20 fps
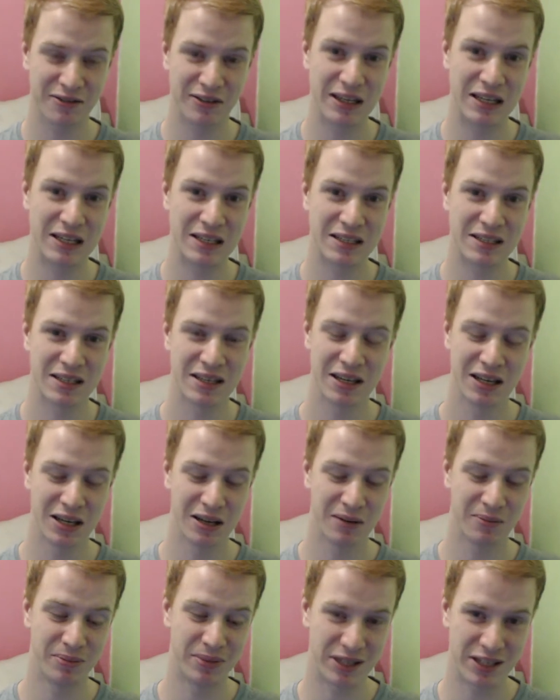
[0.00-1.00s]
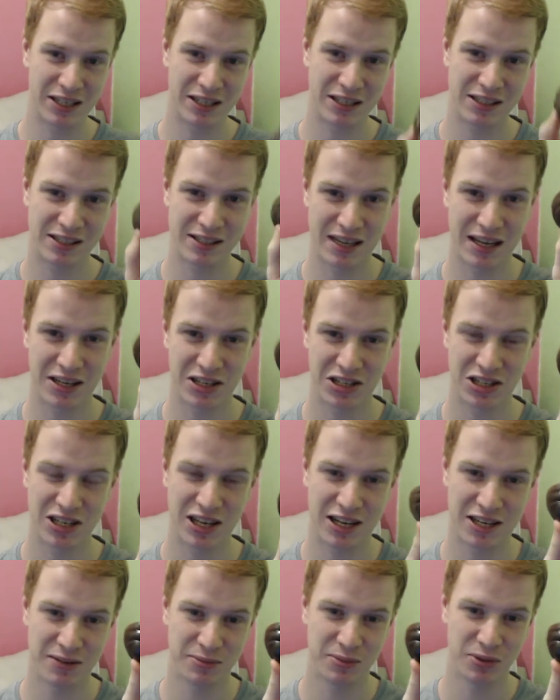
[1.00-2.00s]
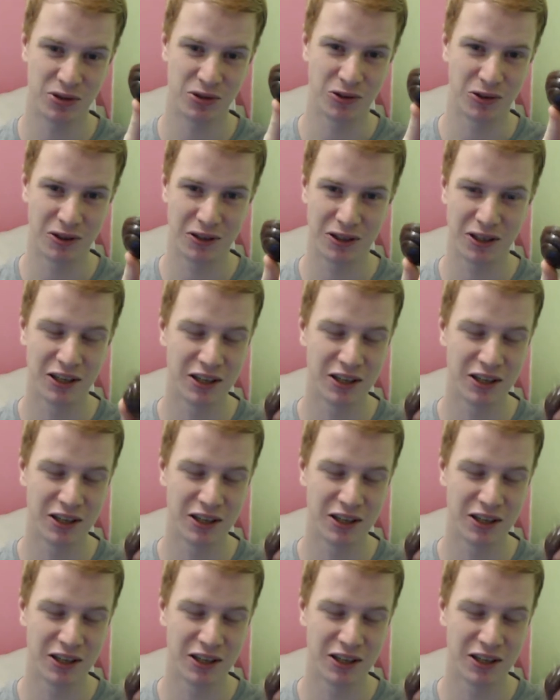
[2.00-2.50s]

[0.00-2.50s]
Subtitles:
things, but this is actually edible.